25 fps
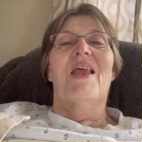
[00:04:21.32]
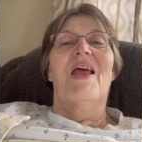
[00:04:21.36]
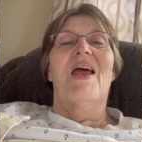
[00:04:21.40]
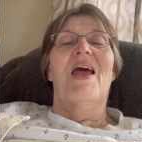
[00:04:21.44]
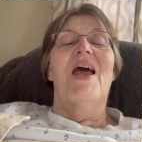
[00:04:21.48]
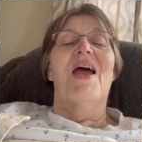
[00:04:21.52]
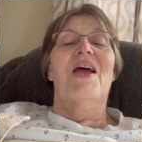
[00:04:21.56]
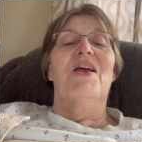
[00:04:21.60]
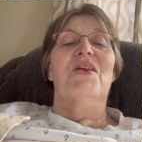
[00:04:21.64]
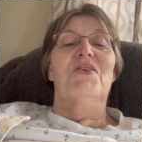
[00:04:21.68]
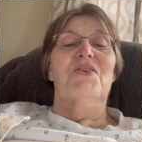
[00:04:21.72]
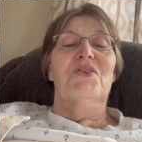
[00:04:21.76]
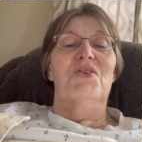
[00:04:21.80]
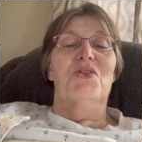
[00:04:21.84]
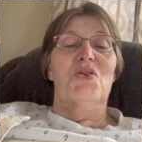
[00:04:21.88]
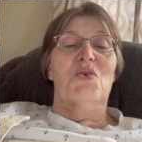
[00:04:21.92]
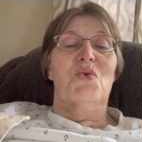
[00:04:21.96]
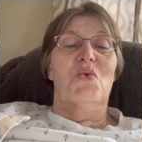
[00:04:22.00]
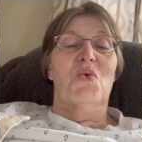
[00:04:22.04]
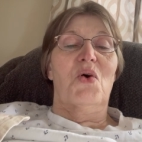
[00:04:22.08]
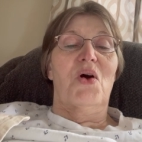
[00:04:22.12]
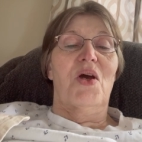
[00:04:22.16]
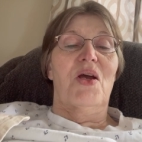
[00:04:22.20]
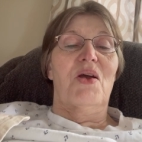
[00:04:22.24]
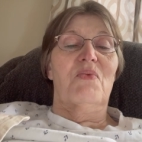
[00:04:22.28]
and
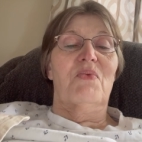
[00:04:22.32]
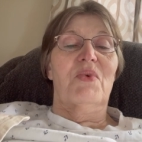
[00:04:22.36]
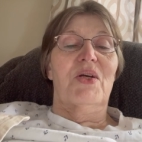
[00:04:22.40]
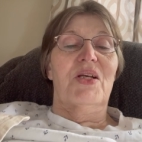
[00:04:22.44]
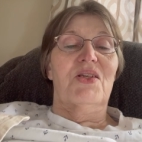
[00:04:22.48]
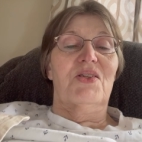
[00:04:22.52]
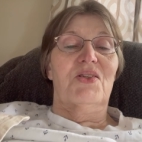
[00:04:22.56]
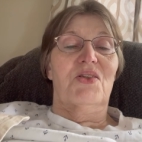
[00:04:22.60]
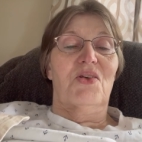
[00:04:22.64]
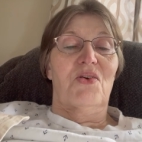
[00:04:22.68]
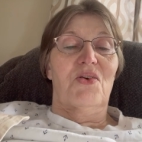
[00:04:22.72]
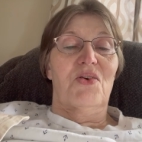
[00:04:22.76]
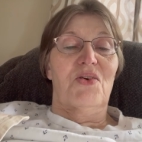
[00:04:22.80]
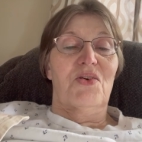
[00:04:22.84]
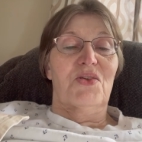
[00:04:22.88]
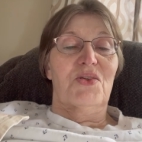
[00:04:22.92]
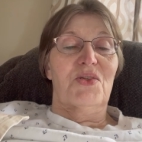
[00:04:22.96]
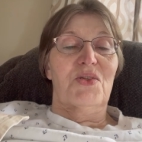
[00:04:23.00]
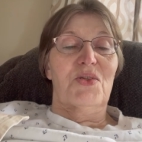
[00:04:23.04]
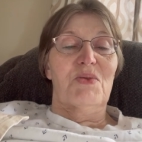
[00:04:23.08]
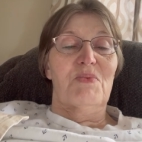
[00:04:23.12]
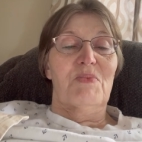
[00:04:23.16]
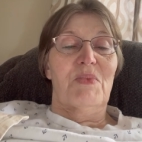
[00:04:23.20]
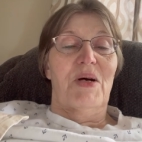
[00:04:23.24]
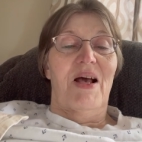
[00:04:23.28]
joy returned
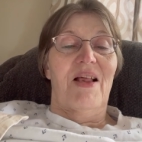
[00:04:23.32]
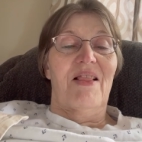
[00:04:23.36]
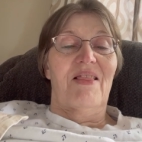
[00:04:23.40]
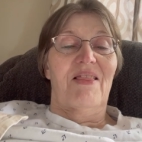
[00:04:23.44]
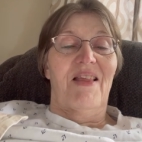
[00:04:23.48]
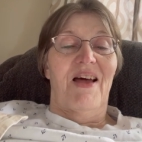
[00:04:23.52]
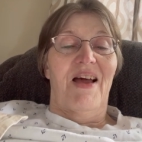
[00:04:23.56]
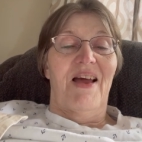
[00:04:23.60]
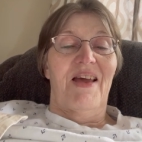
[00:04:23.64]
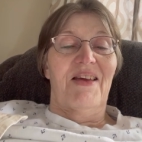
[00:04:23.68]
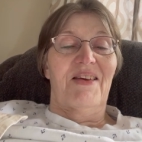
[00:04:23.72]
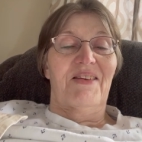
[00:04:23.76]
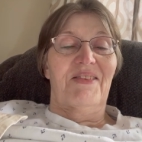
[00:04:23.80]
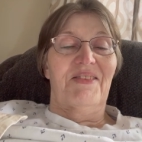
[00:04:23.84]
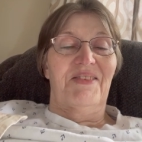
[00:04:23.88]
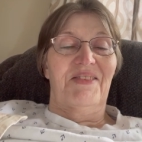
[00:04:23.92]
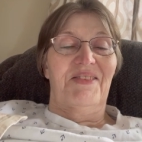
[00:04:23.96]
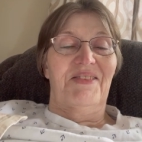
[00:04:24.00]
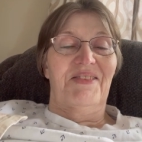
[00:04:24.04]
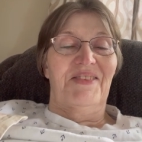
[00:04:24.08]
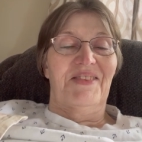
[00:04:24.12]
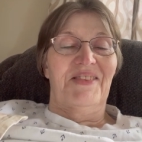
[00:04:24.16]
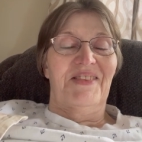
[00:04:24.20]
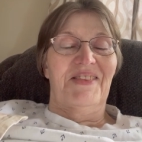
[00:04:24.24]
to my life.